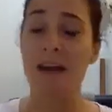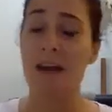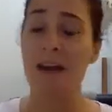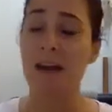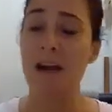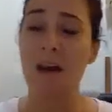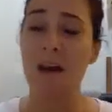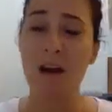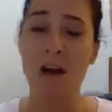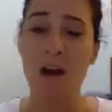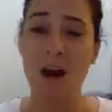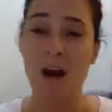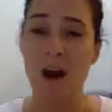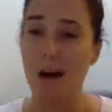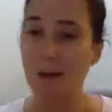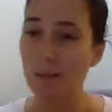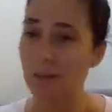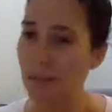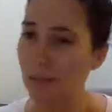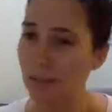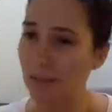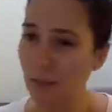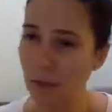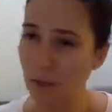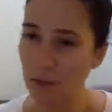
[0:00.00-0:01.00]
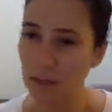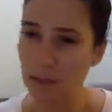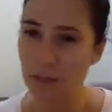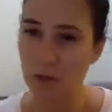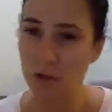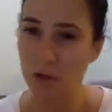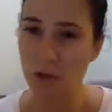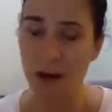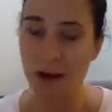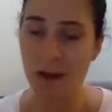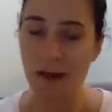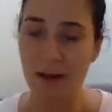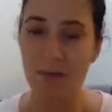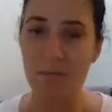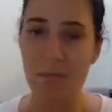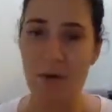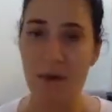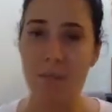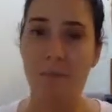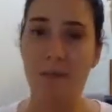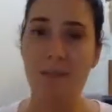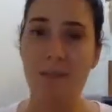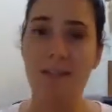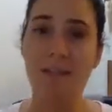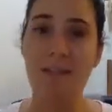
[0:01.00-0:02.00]
and I was losing track of my
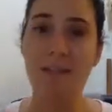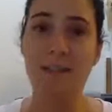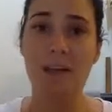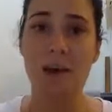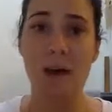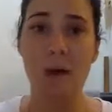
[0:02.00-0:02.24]
business,